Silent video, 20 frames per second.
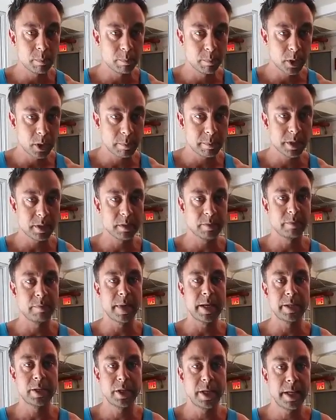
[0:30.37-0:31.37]
purpose of
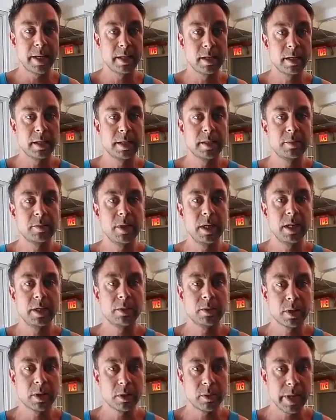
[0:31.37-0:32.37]
my channel is really
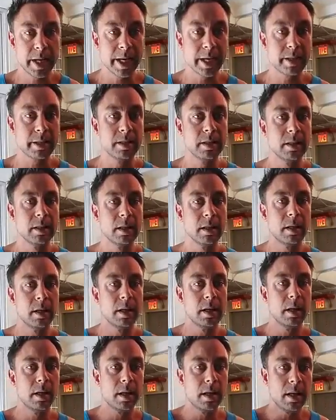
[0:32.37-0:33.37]
to create
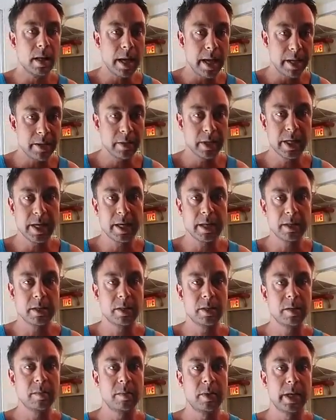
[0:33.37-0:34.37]
educated
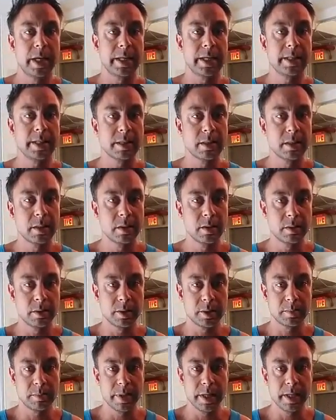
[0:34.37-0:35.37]
gym rats, so to
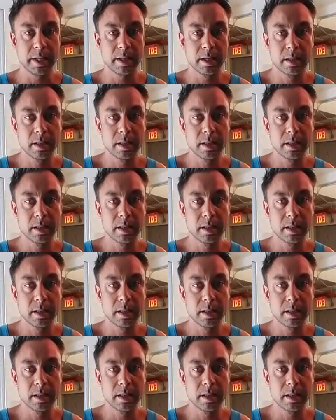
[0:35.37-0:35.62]
speak.